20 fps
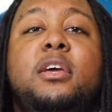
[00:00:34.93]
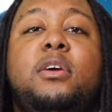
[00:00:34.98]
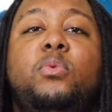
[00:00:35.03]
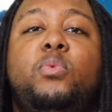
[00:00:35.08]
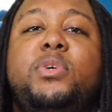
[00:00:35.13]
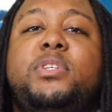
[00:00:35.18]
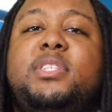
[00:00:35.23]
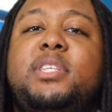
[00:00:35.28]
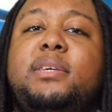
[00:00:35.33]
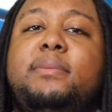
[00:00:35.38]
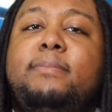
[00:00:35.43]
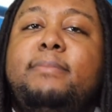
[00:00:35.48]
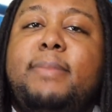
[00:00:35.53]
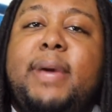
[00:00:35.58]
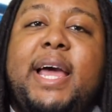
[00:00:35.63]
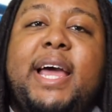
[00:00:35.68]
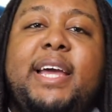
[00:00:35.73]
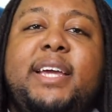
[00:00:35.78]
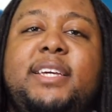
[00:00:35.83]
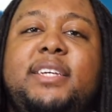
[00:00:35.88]
We see
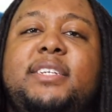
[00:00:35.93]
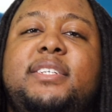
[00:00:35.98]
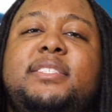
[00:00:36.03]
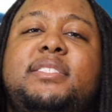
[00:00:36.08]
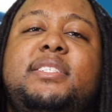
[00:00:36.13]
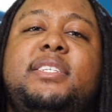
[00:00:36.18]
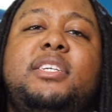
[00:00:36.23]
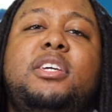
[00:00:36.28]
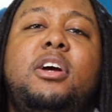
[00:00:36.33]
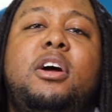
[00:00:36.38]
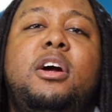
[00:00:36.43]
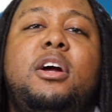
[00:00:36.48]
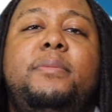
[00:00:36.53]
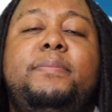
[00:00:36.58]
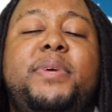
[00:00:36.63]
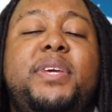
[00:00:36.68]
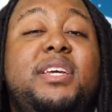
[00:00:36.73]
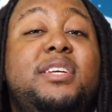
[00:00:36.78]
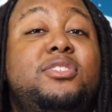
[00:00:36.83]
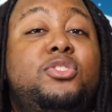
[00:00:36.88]
Matt and his DR
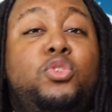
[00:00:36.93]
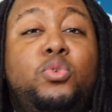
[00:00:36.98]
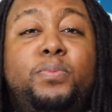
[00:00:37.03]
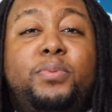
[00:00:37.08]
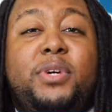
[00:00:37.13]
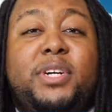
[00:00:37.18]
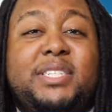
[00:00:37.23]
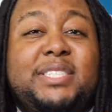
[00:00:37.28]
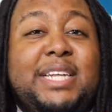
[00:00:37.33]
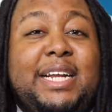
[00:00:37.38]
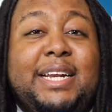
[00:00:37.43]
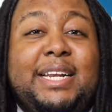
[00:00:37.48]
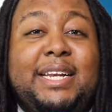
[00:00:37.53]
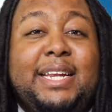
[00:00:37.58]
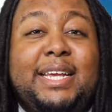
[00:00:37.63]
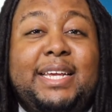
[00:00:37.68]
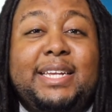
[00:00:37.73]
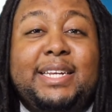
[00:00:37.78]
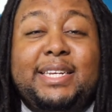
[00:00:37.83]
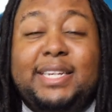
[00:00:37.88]
being super excited
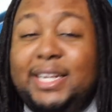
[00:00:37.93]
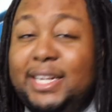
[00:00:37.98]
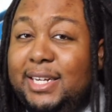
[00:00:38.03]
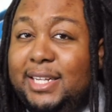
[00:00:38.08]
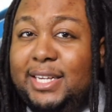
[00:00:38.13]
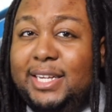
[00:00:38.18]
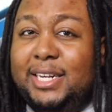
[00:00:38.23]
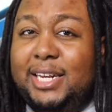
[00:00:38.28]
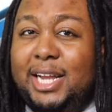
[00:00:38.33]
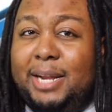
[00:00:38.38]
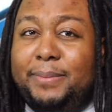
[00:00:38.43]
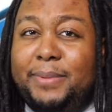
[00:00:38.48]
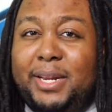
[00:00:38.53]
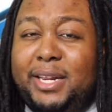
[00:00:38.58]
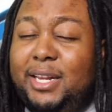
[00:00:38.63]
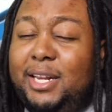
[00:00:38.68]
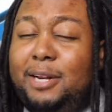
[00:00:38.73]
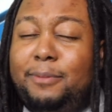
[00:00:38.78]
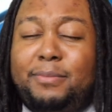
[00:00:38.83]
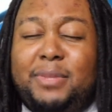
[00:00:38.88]
that he didn't get
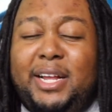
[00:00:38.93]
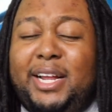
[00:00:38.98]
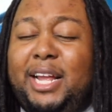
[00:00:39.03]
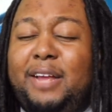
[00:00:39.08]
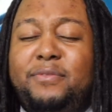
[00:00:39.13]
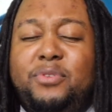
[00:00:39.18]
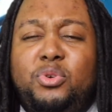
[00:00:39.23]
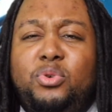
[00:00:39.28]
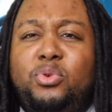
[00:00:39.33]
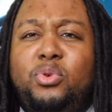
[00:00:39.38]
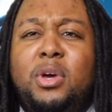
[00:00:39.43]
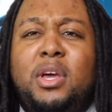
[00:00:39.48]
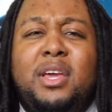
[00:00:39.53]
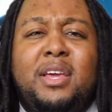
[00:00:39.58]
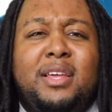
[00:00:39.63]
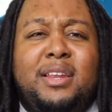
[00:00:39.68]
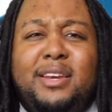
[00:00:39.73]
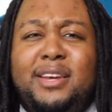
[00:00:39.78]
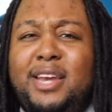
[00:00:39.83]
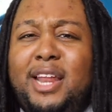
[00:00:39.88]
nominated. I'm like, have you
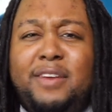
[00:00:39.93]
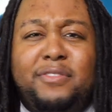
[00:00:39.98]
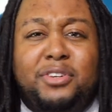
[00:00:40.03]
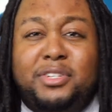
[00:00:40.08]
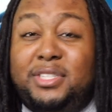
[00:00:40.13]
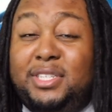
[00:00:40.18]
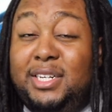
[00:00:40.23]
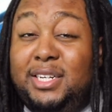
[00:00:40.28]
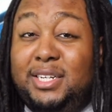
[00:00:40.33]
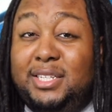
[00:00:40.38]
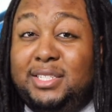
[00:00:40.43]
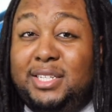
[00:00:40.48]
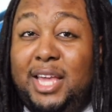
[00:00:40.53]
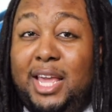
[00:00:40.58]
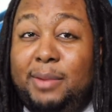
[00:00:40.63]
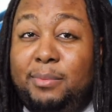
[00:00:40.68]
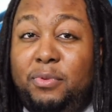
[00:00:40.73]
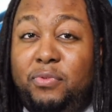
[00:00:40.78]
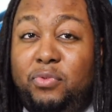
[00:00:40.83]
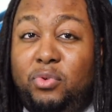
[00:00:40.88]
never seen this
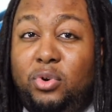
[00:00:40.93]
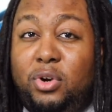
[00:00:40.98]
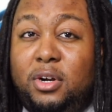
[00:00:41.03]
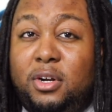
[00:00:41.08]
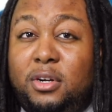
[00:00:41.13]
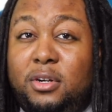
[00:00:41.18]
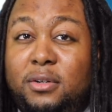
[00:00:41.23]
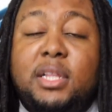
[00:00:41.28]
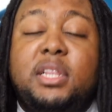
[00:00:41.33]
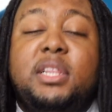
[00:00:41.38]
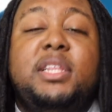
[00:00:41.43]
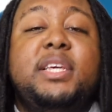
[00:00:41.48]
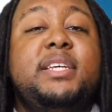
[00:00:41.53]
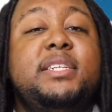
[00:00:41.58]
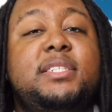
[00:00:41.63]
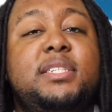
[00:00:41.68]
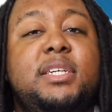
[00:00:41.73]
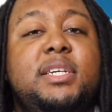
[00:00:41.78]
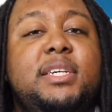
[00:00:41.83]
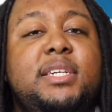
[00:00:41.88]
game before?
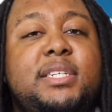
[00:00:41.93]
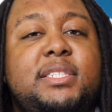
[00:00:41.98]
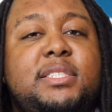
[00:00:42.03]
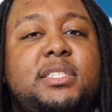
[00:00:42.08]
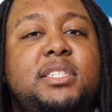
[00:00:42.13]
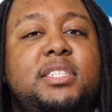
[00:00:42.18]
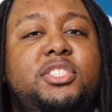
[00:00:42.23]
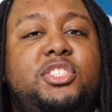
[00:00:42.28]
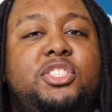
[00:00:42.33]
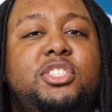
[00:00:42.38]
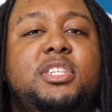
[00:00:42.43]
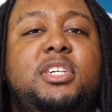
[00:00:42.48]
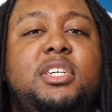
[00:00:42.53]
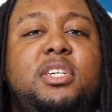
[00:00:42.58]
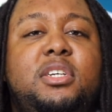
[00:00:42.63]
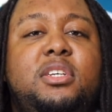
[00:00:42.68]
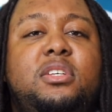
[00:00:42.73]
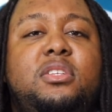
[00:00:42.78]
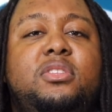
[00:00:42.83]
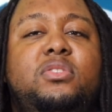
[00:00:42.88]
Lisa is
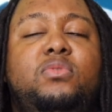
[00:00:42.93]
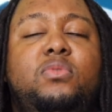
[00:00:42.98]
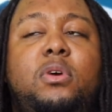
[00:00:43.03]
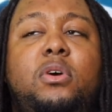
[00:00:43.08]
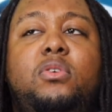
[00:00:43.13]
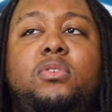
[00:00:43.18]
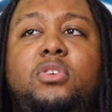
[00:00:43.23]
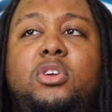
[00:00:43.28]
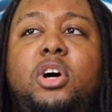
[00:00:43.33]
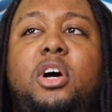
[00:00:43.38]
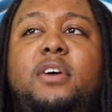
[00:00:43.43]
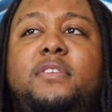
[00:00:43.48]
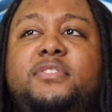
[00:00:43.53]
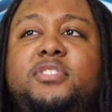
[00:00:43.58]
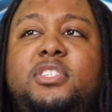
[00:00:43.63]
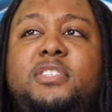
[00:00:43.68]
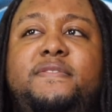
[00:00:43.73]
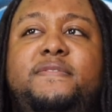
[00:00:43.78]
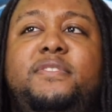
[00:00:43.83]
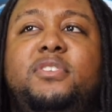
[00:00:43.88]
legit thrown off.
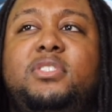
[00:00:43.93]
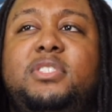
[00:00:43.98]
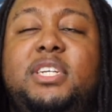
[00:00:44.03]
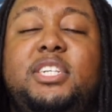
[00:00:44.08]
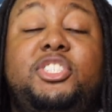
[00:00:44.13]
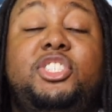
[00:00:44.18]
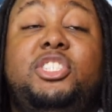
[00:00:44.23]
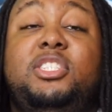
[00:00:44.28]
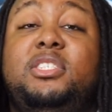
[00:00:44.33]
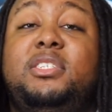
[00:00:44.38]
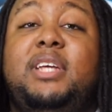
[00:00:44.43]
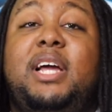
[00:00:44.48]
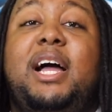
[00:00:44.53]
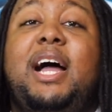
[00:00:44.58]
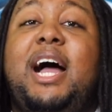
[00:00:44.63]
I feel like she